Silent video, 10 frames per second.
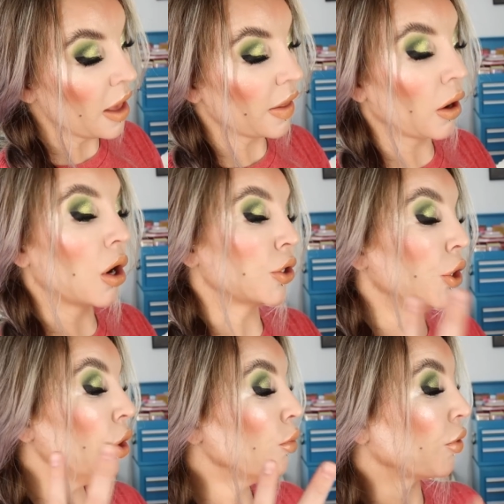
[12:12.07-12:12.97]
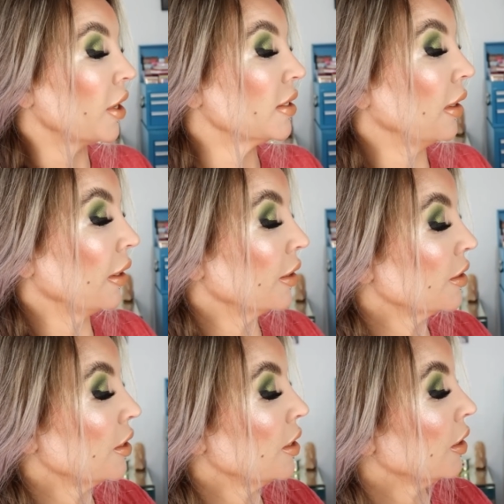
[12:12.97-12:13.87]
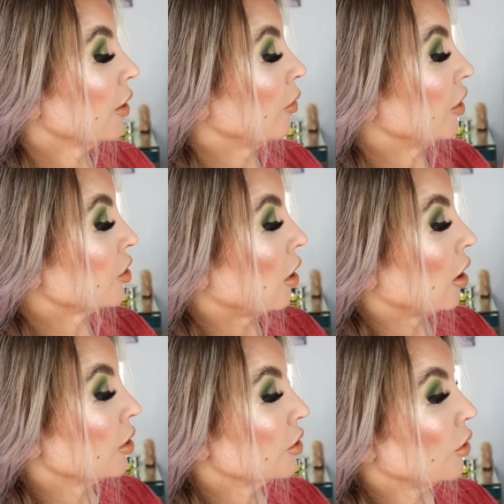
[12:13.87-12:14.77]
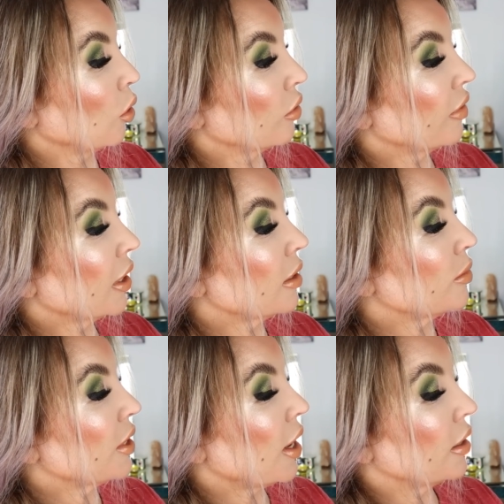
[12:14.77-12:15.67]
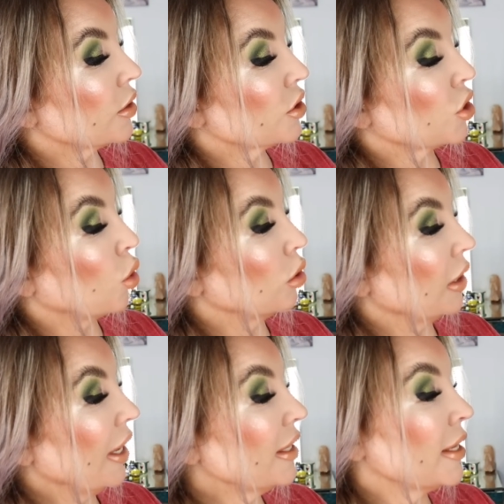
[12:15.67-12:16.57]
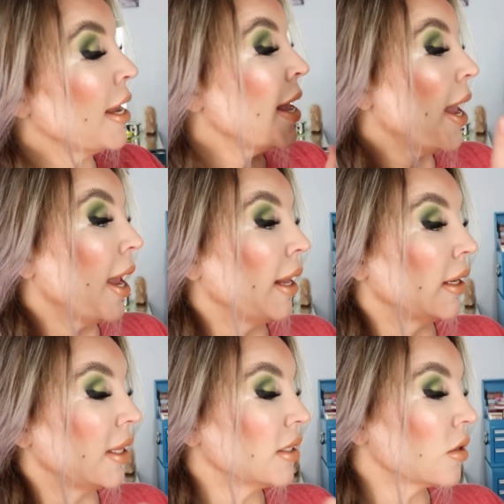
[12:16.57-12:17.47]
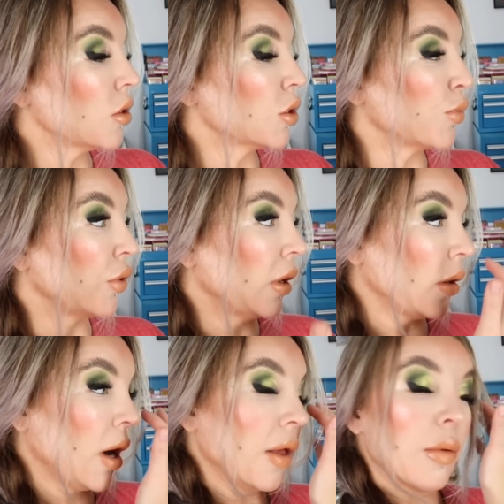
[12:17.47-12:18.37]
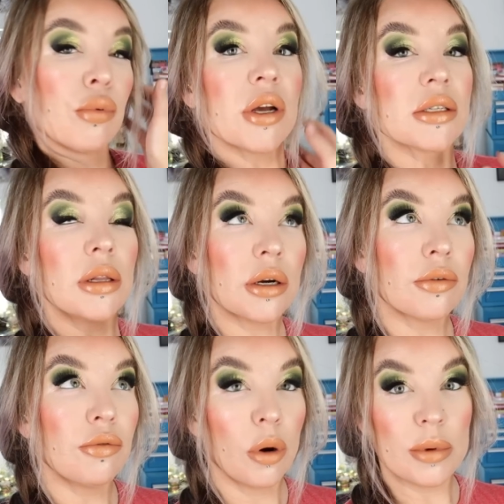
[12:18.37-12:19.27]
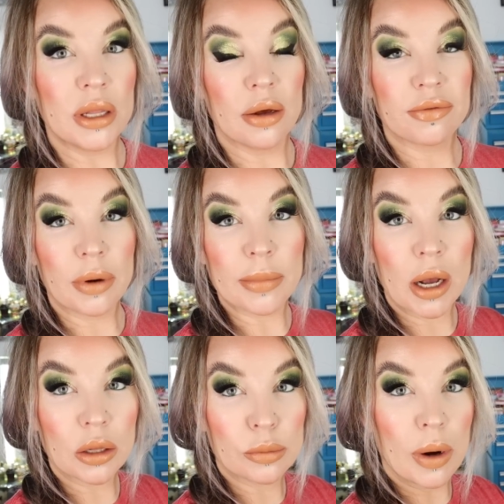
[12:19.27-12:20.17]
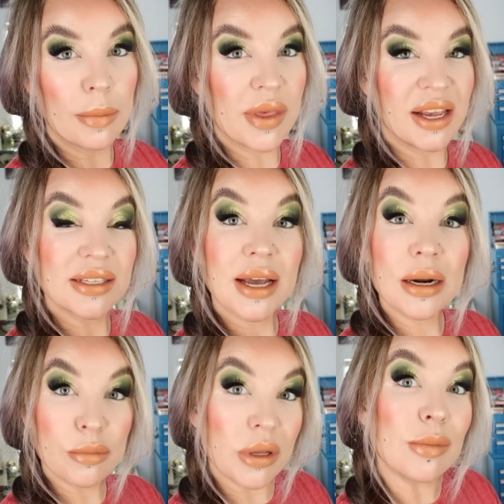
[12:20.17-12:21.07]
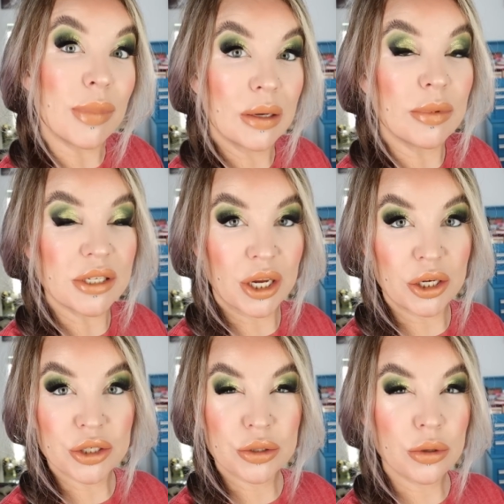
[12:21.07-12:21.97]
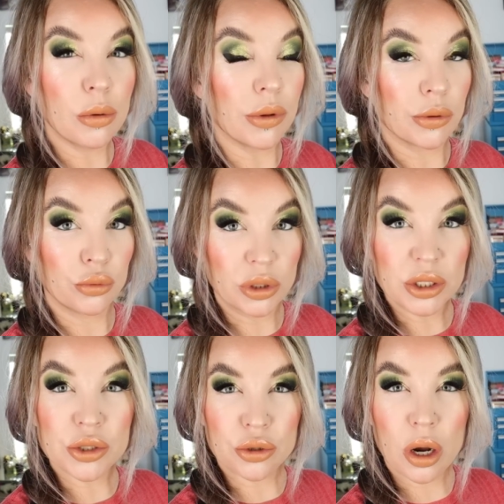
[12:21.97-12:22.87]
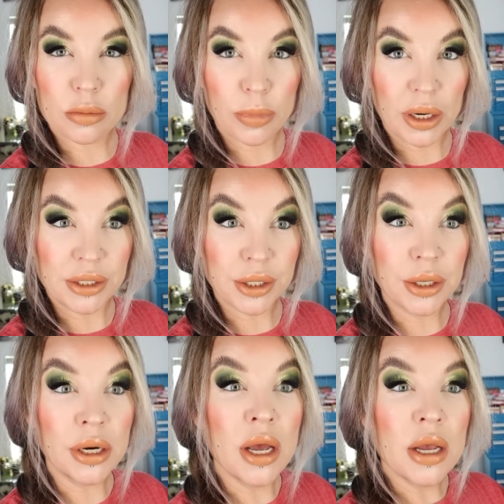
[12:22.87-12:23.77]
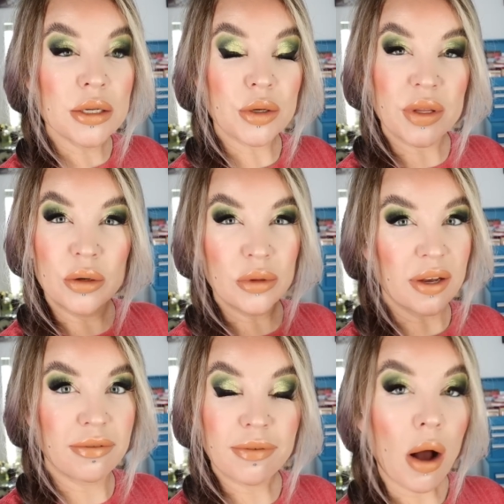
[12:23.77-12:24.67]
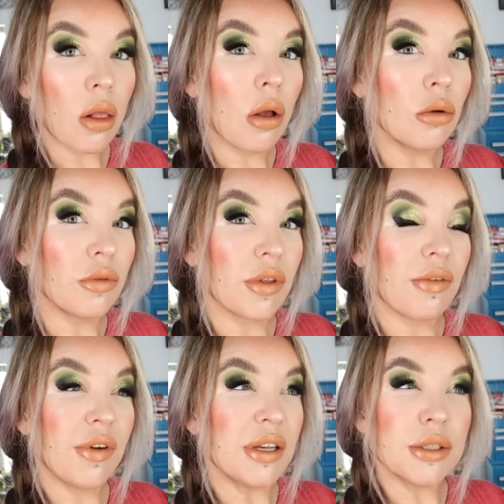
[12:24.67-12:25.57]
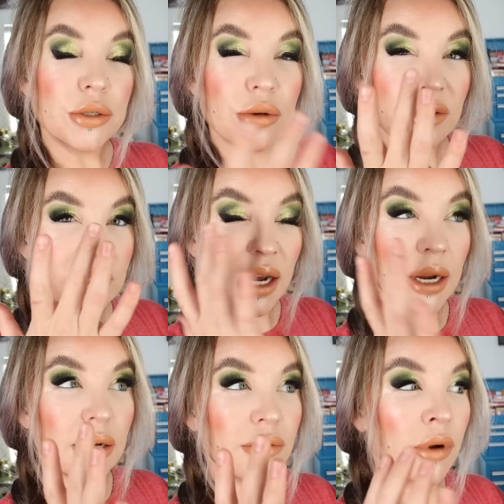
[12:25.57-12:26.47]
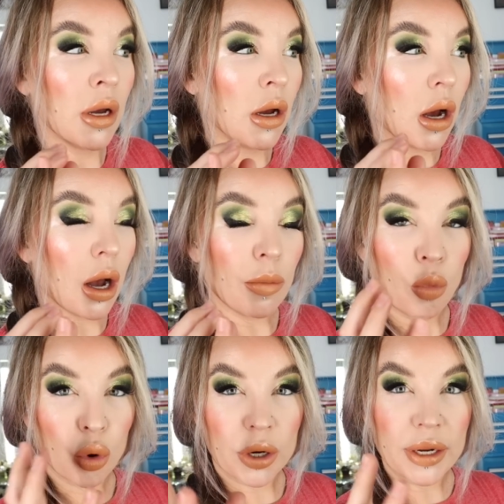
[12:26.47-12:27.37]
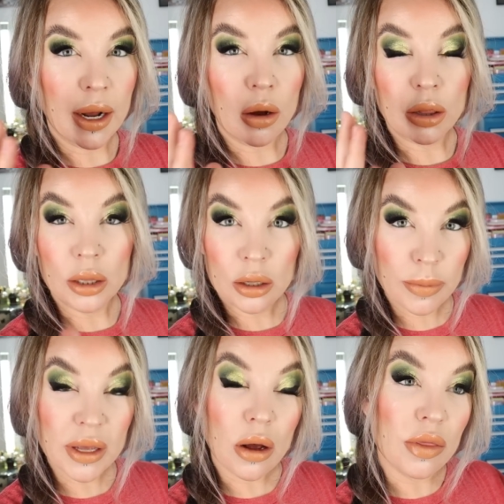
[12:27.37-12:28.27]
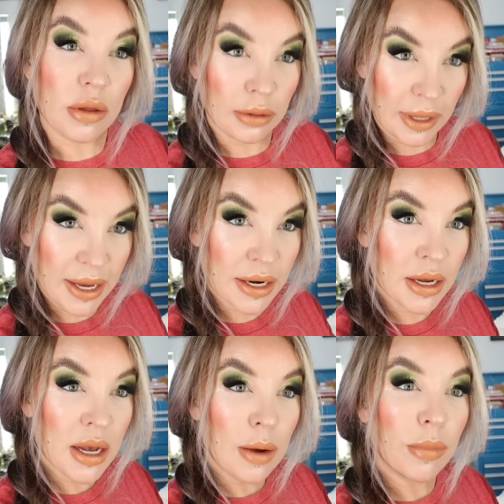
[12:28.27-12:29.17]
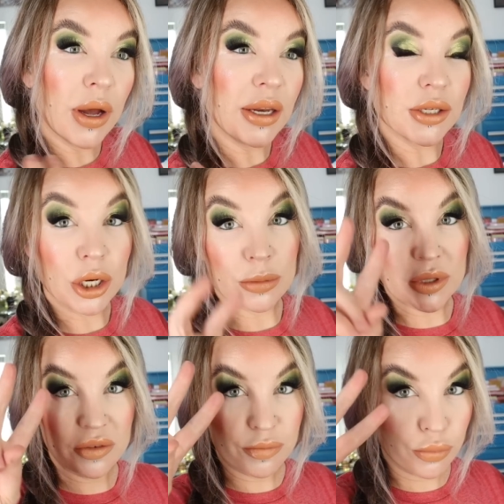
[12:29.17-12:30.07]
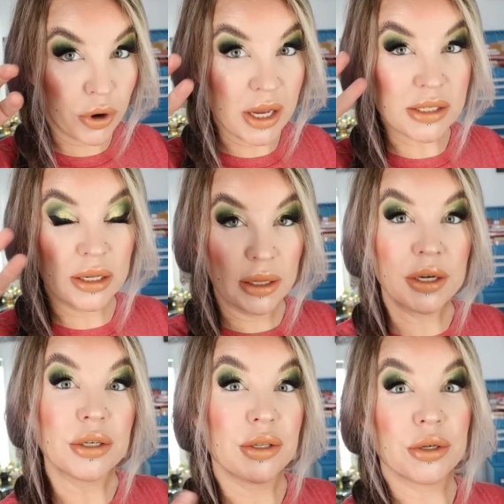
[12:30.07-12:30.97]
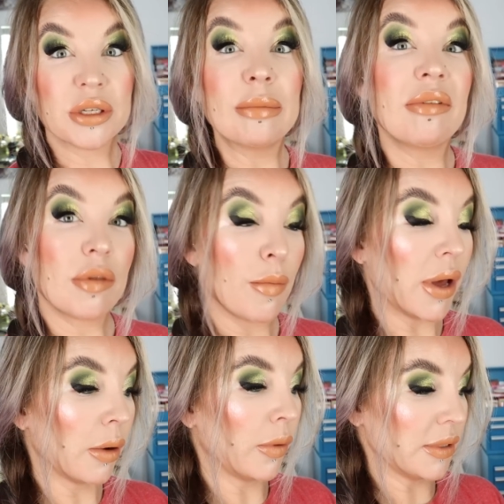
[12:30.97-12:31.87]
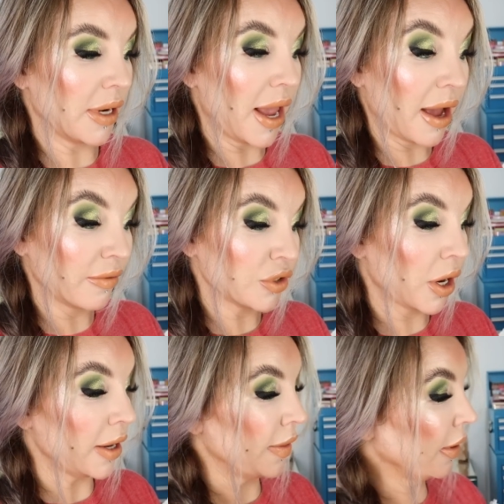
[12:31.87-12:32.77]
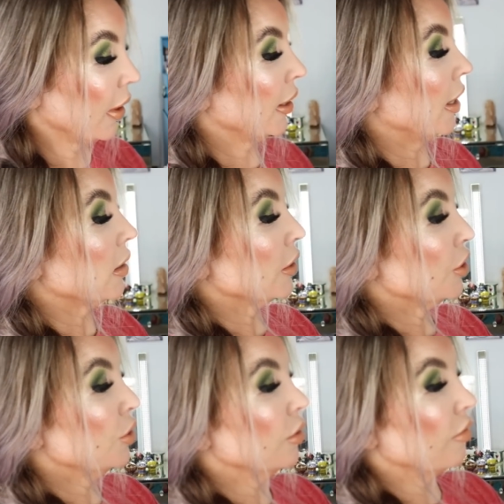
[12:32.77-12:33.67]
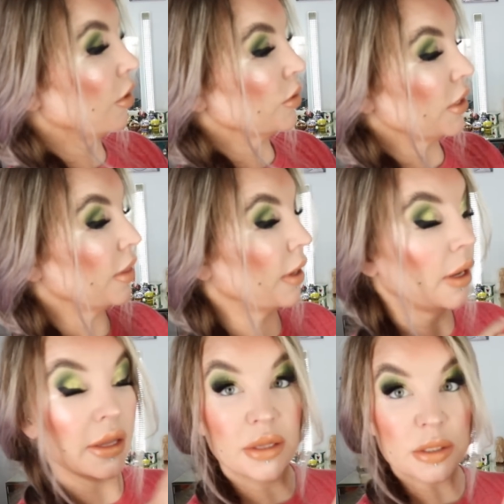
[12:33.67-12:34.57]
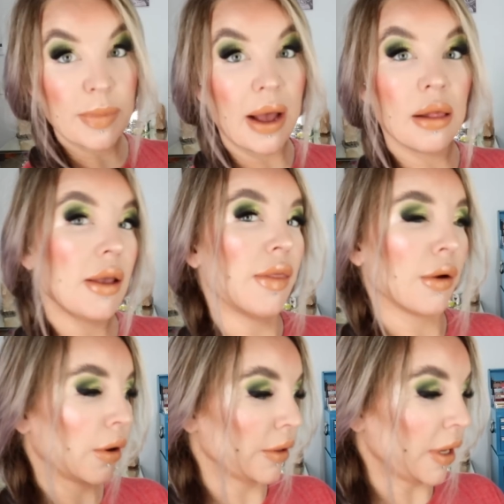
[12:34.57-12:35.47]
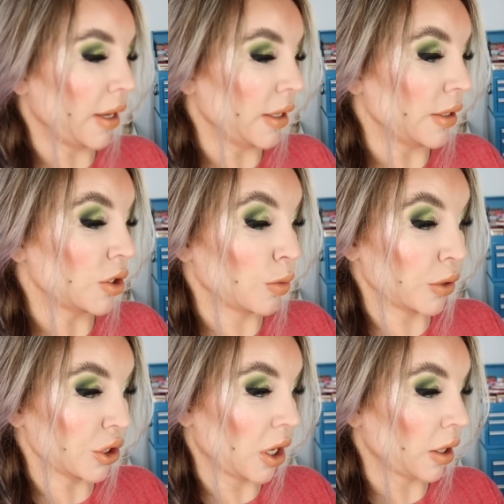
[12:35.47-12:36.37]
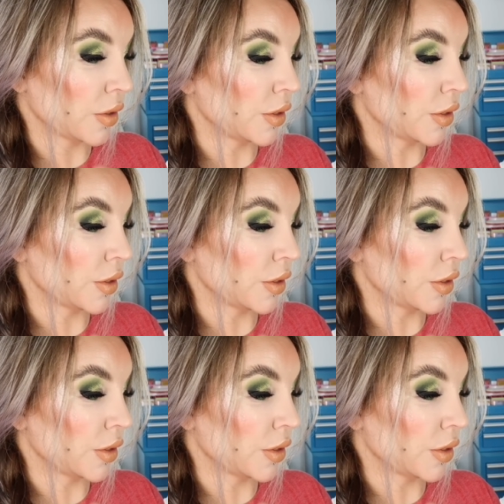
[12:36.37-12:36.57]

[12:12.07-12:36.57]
There are two pressed glitters in here, which are Solar Vibes and Soul Lit, and these are those uh, the pressed glitter formula from ColourPop that has got a bit of pigmentation to it with a really strong binder, so they don't like fall all over the face. You do have to kind of um, work it out a little bit on the lid, but in terms of pressed glitters, they're some of the better ones that I have tried in there. Again, are are two of those in, the, in this palette and there aren't any Super Shocks.